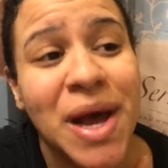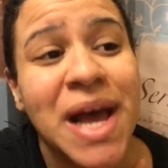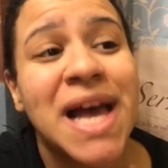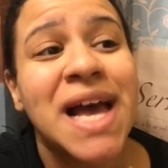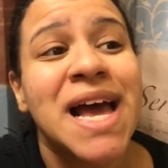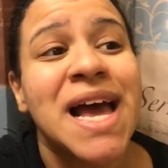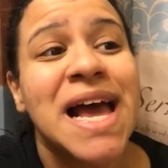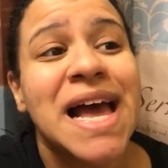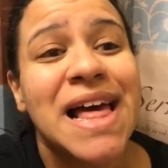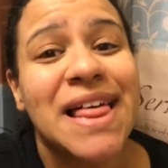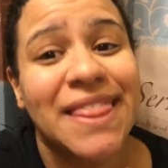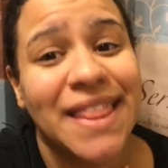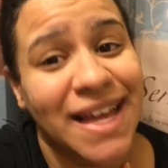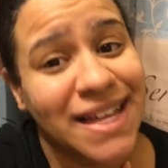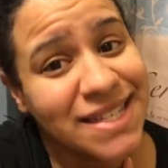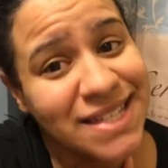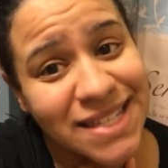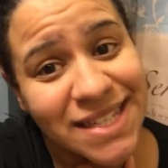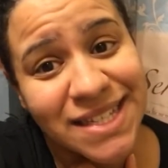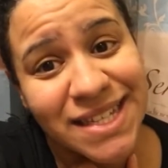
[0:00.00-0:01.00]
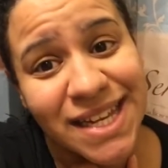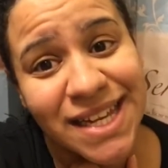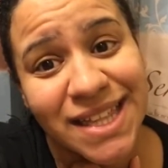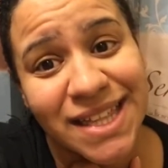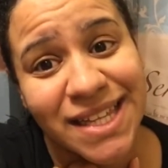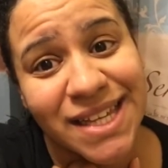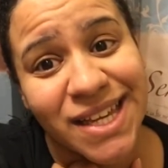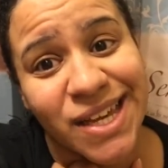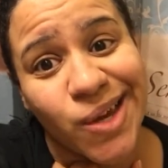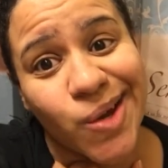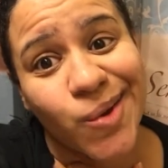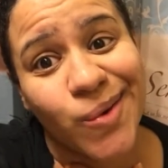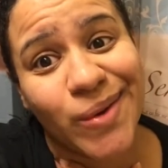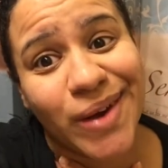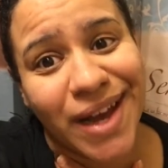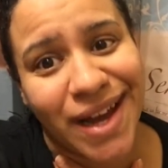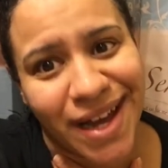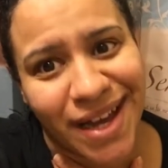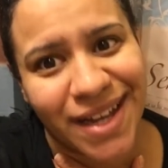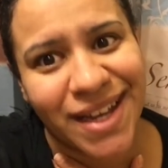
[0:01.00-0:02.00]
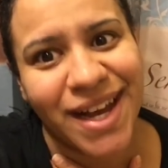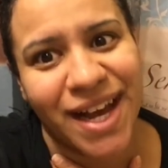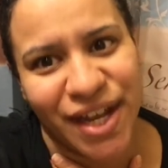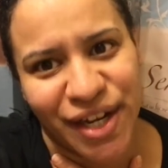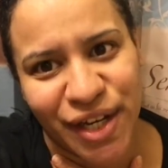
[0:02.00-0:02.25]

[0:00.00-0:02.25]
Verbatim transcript: That's the Daily Yo. I gotta go.